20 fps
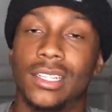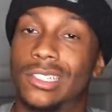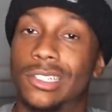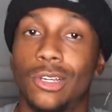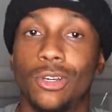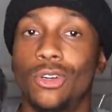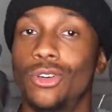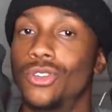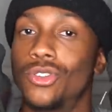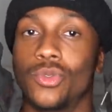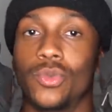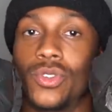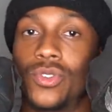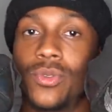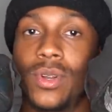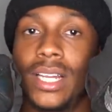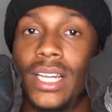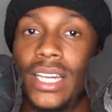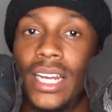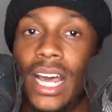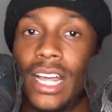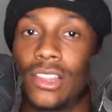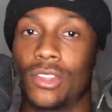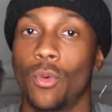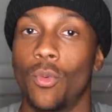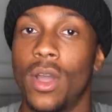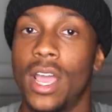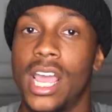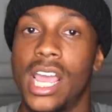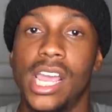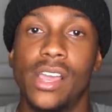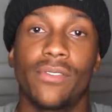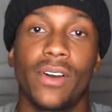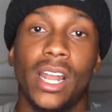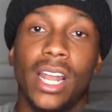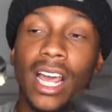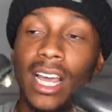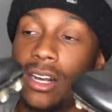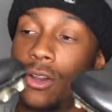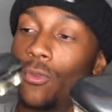twos was really not the wave. I
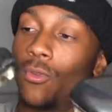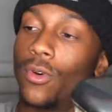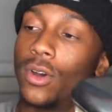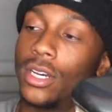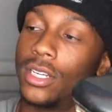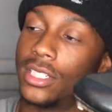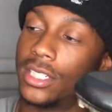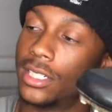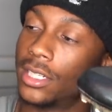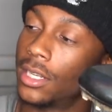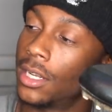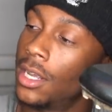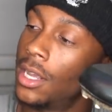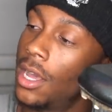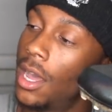liked the ones.